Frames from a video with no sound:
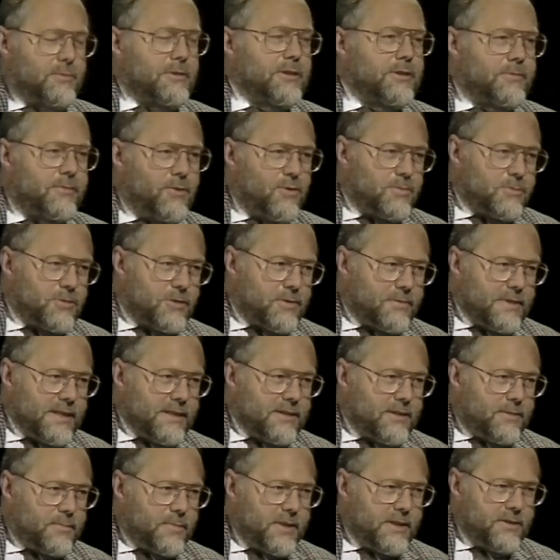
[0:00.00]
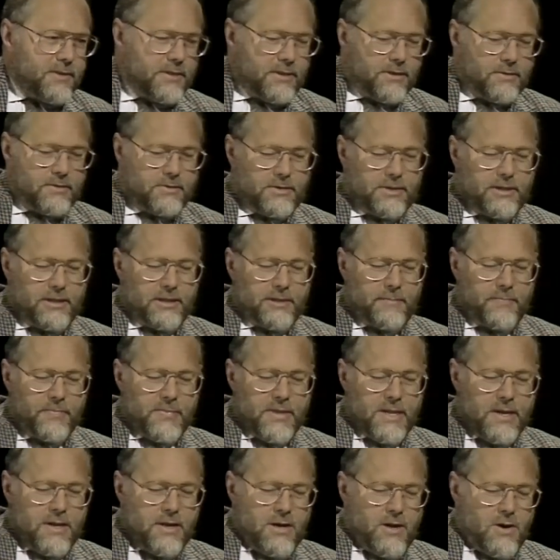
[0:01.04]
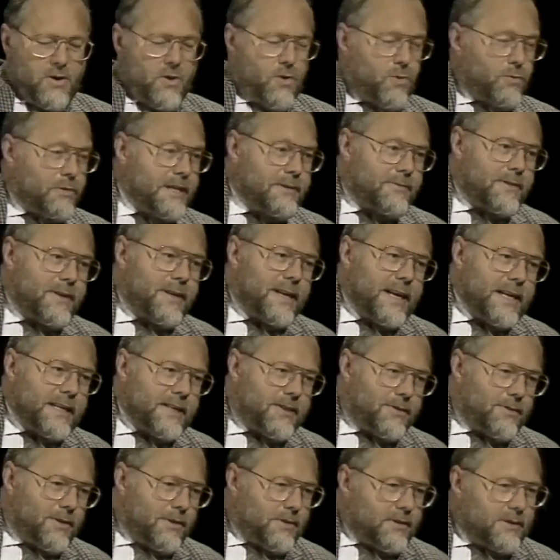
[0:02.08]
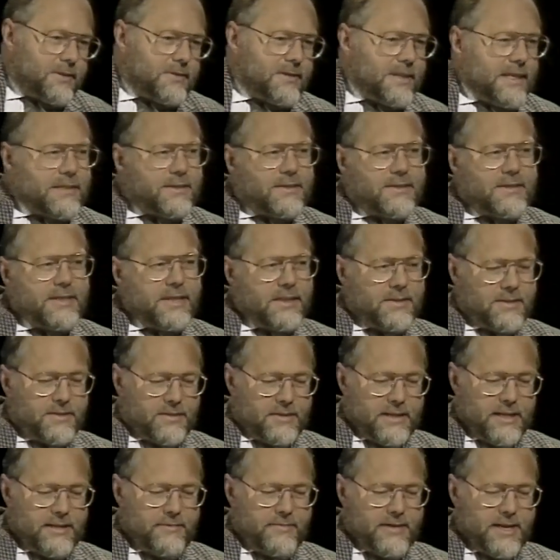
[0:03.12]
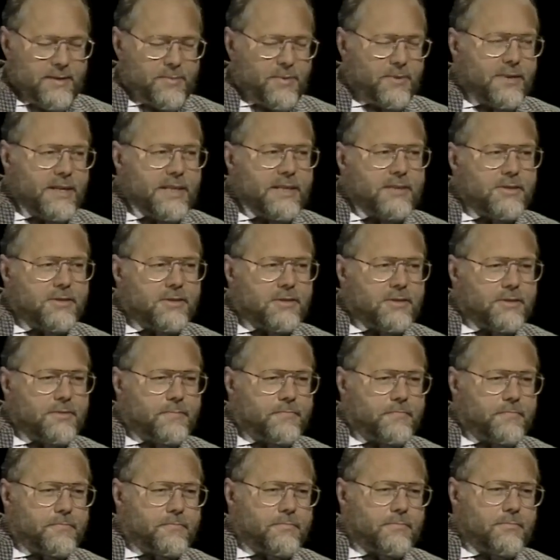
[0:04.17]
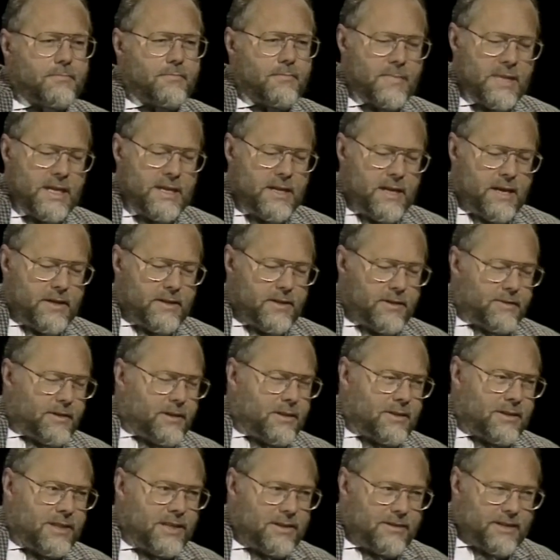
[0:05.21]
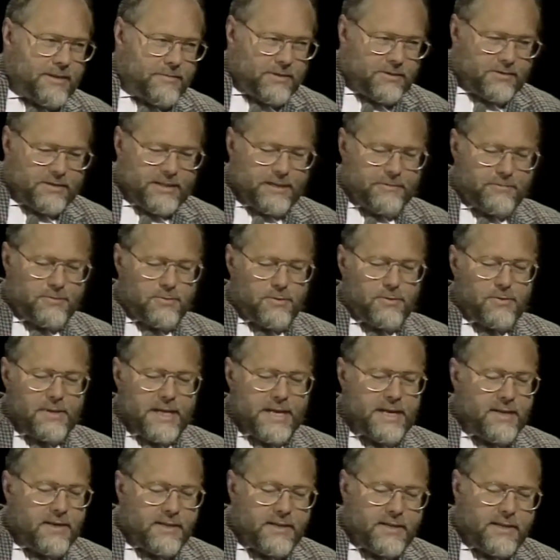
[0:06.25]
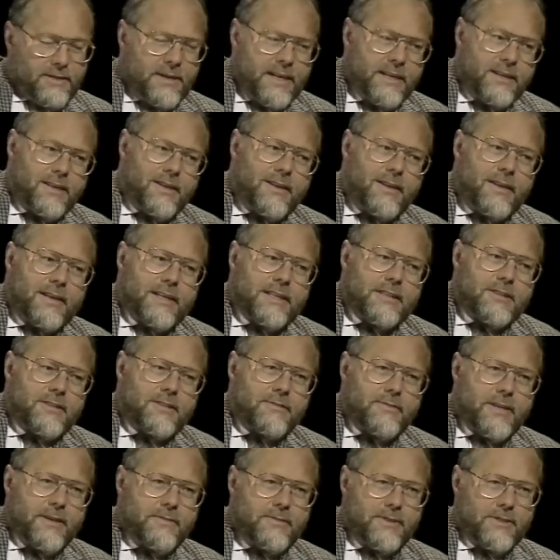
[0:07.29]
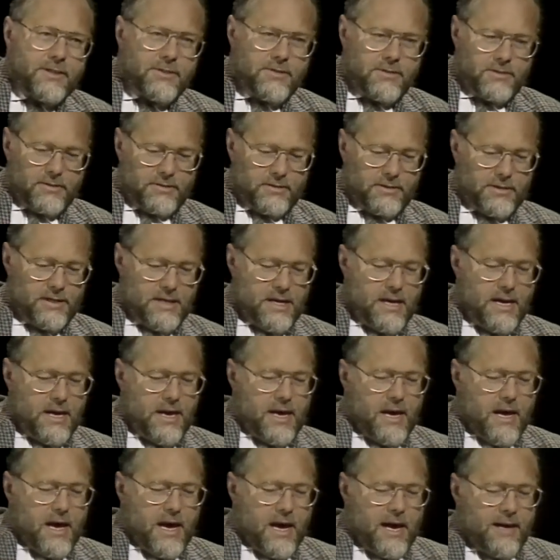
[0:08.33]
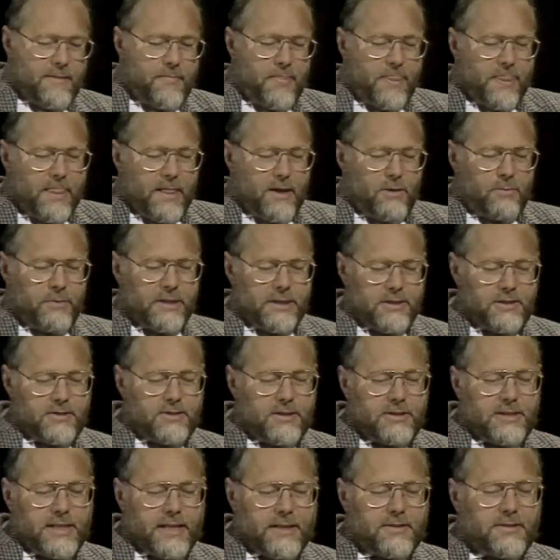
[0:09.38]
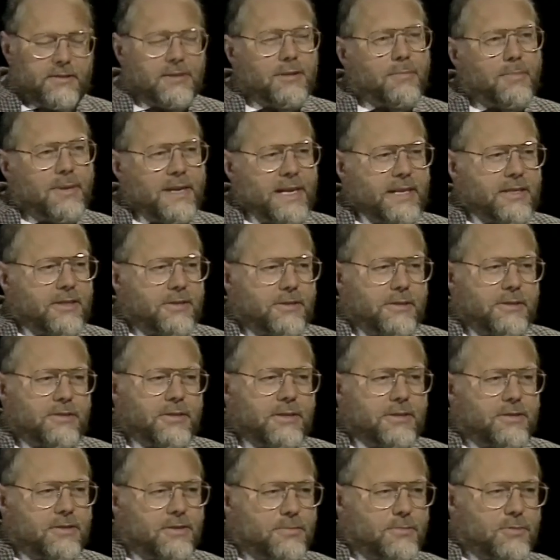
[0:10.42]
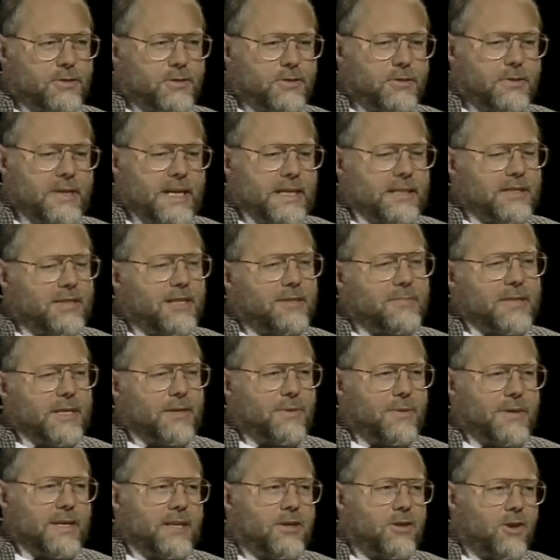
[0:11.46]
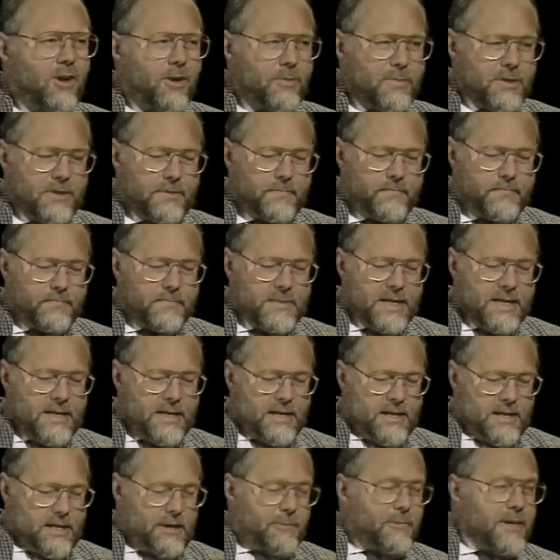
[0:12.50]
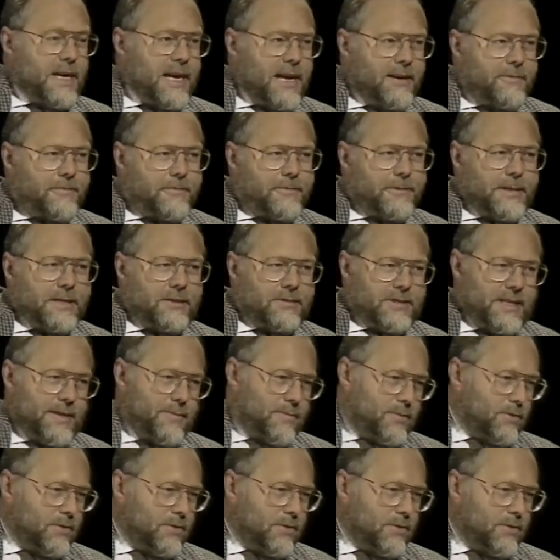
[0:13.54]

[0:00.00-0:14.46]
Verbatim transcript: forms around the protostar, or even later on as that disk evaporates. There are, however, several indirect lines of evidence um, which suggest that planetary systems should actually be quite common. And we have, for example, the